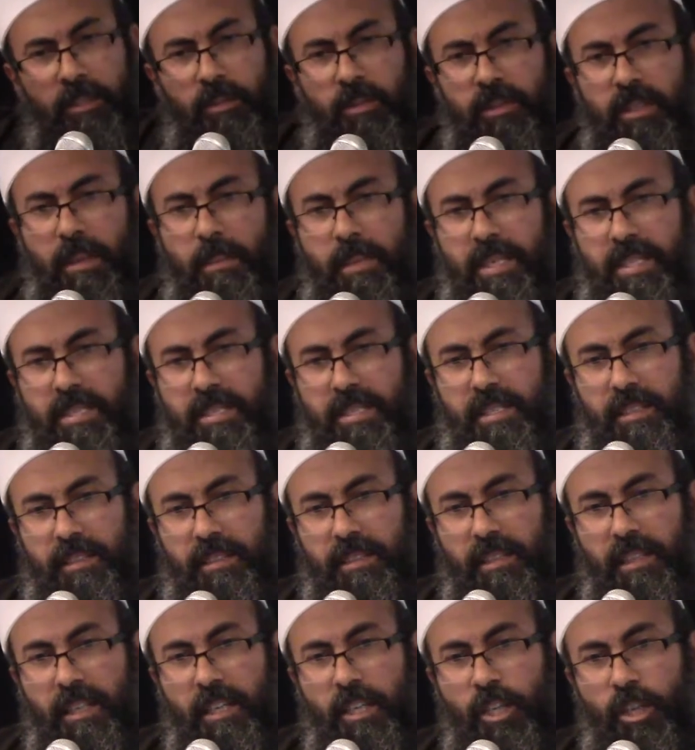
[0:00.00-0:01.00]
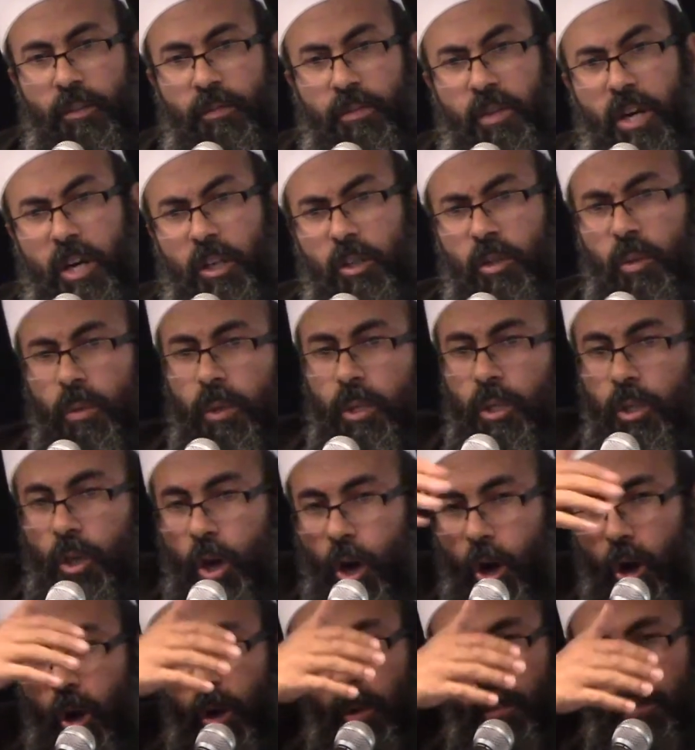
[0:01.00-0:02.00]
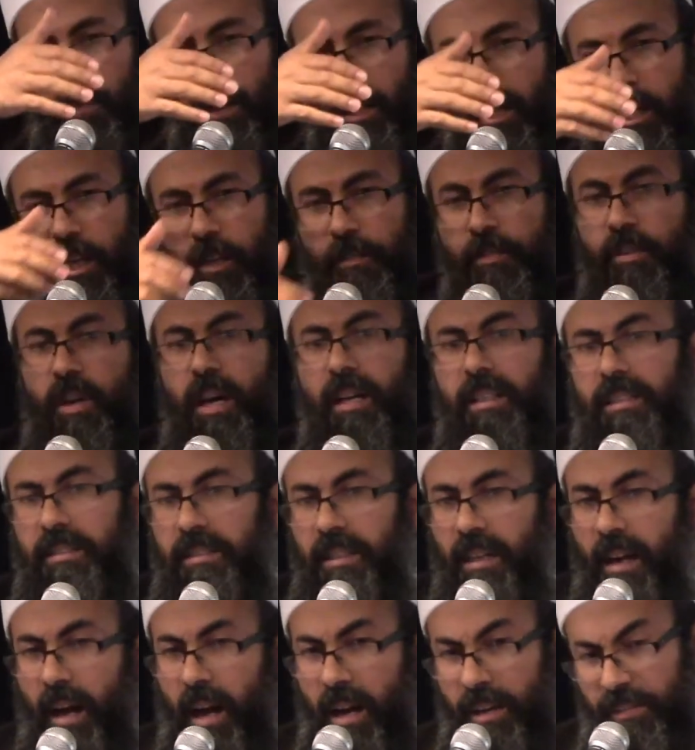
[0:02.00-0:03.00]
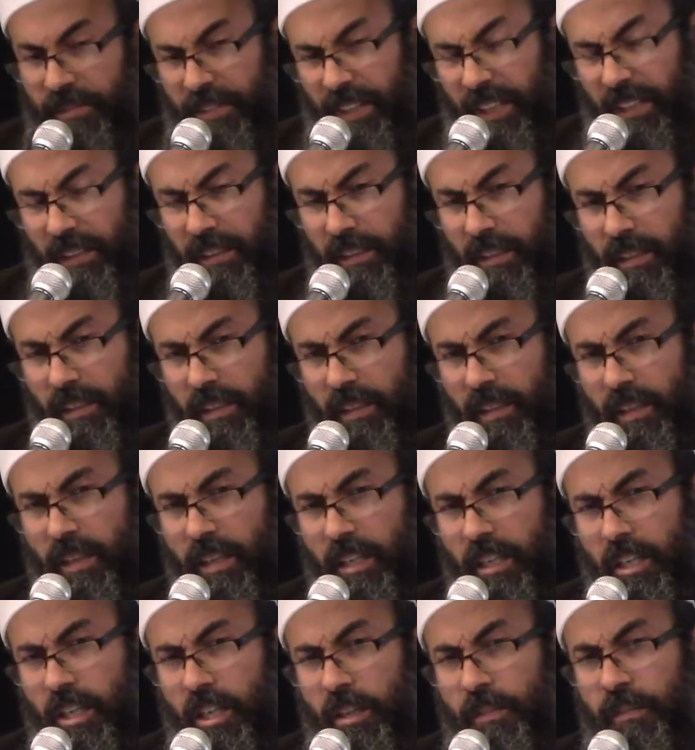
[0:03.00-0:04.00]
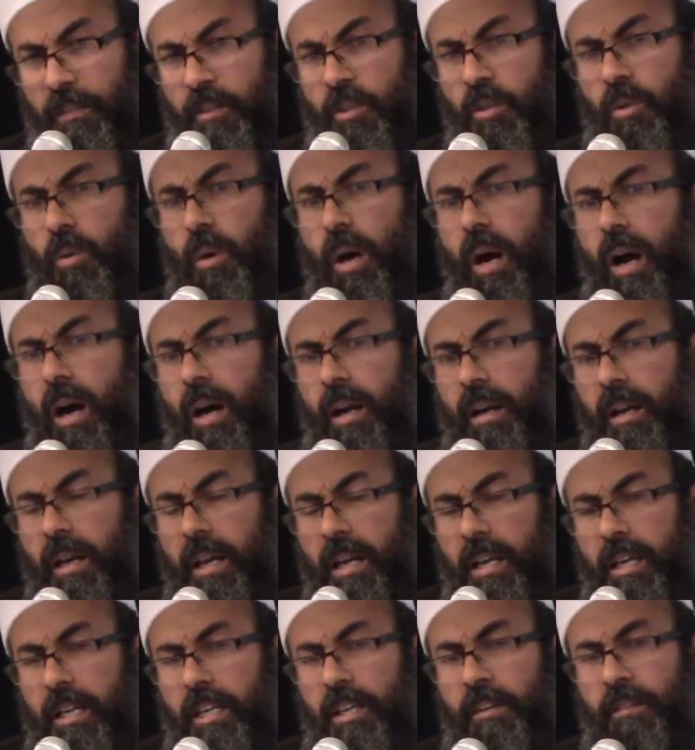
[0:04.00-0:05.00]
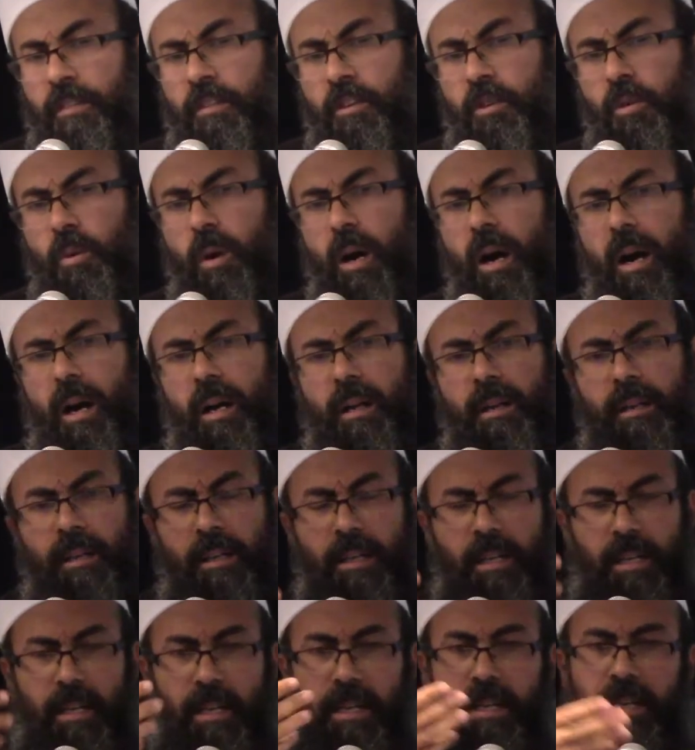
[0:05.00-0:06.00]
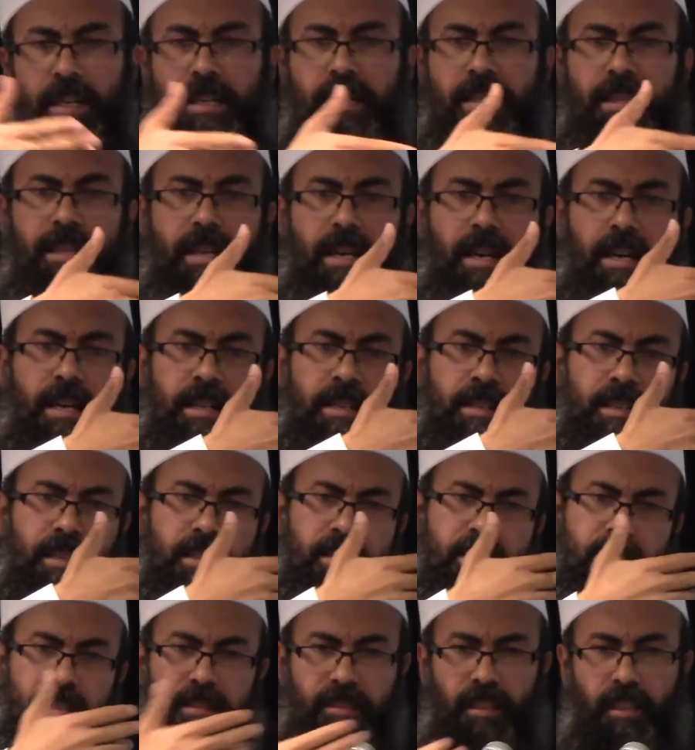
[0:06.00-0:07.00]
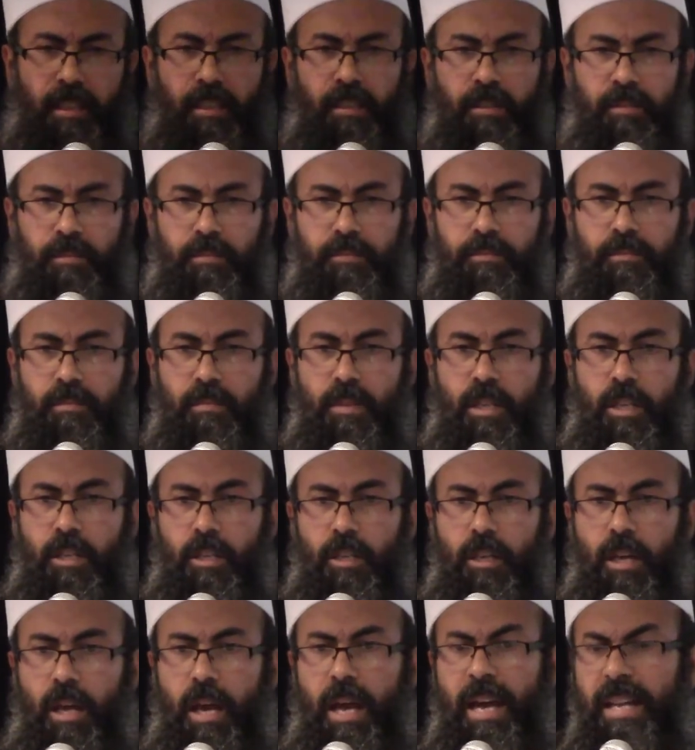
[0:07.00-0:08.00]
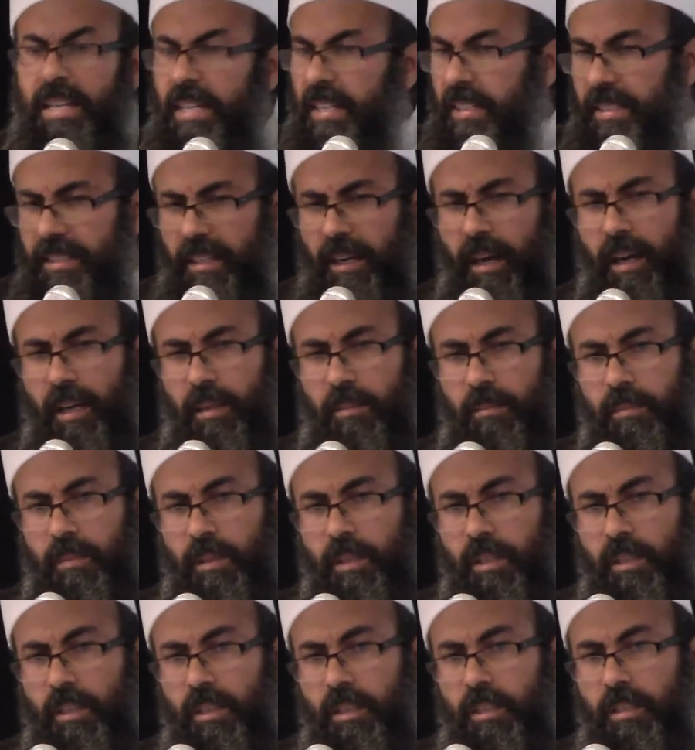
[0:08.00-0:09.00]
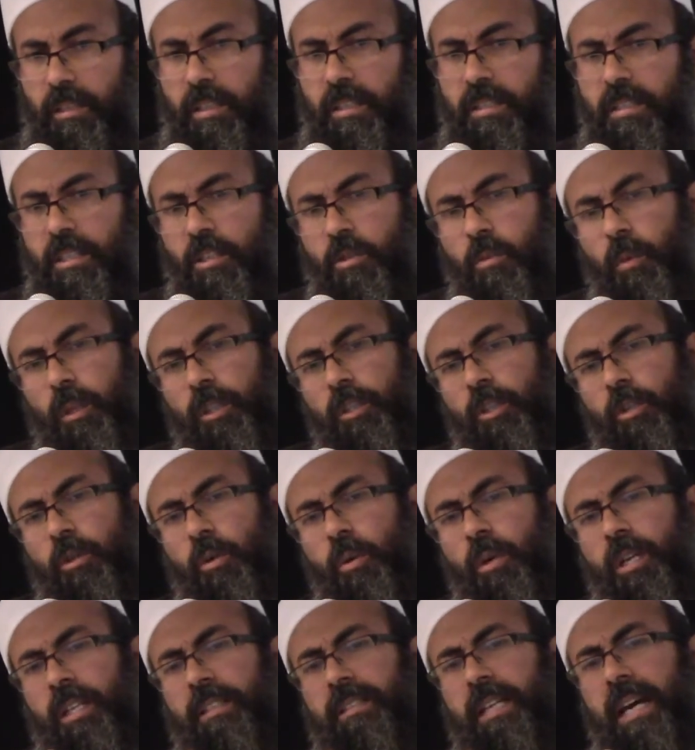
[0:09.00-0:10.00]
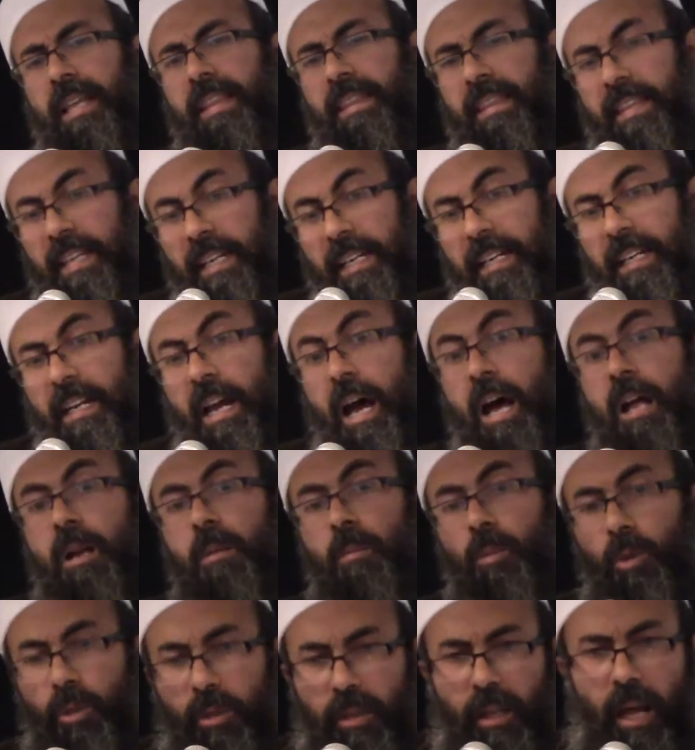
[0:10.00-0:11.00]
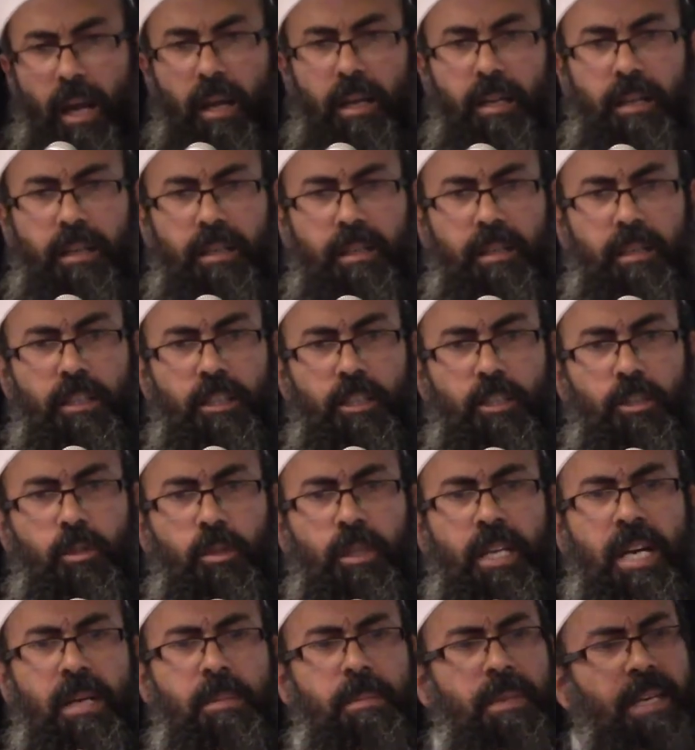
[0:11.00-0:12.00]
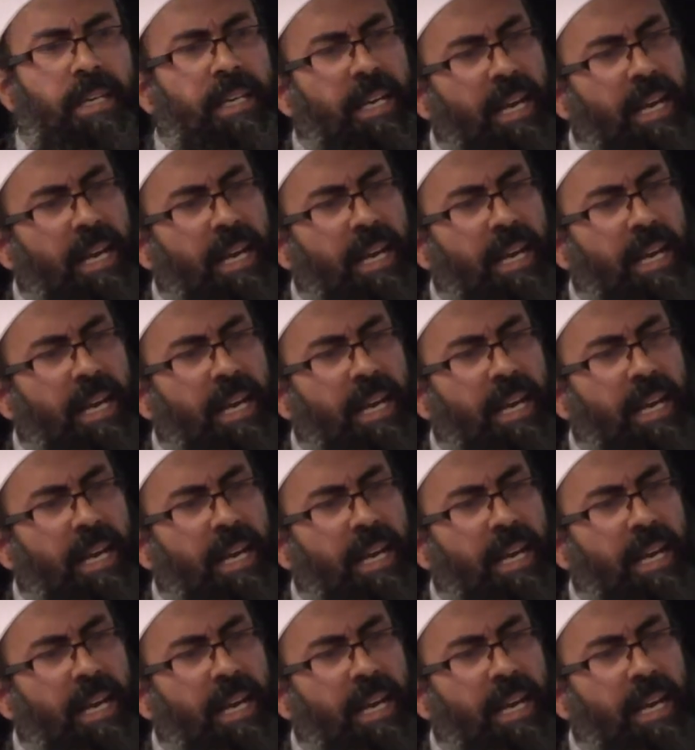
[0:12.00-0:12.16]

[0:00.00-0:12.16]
to the masjid, if you are going home, if you are driving, if you are in the city, anytime, this is what they call it a dhikr al-mutlaq. You can make